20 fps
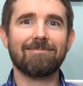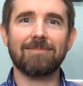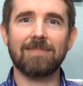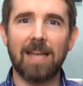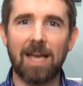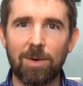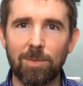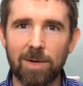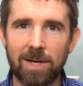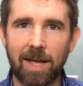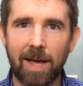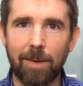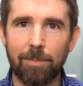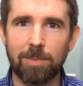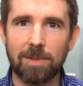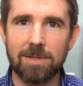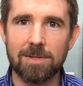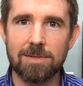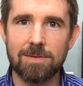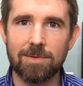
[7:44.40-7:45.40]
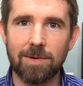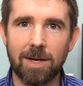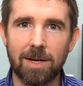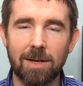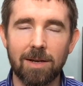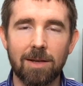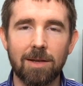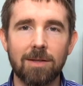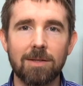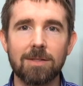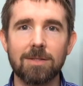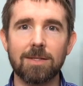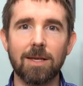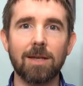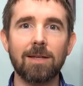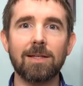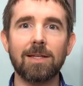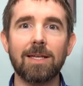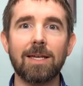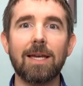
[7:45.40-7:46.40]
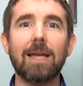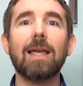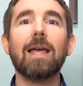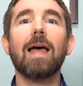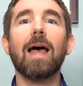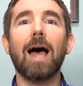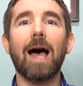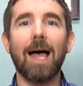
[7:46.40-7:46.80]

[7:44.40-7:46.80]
Now what happens, right? Suddenly